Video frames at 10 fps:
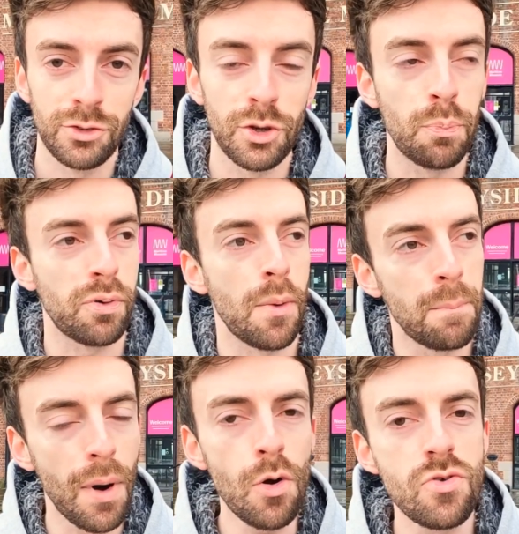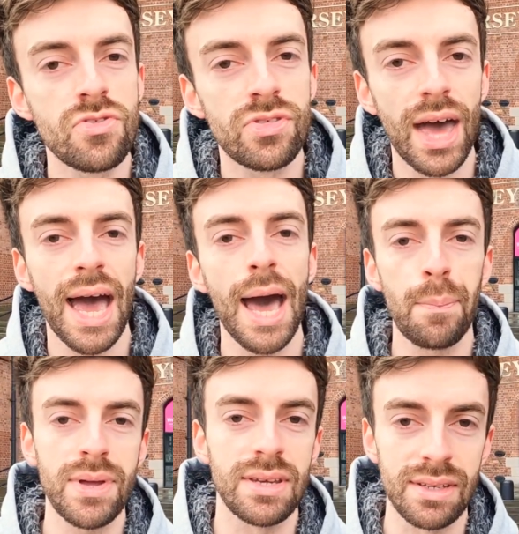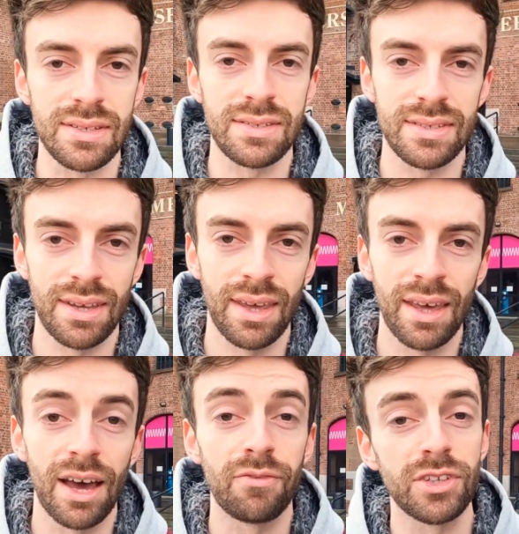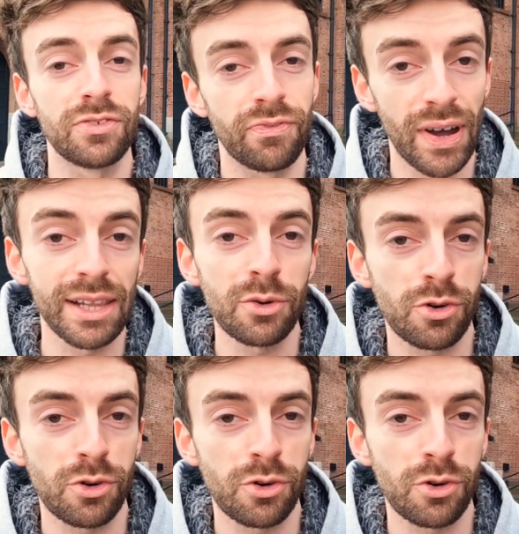to promote the happiness of his fellow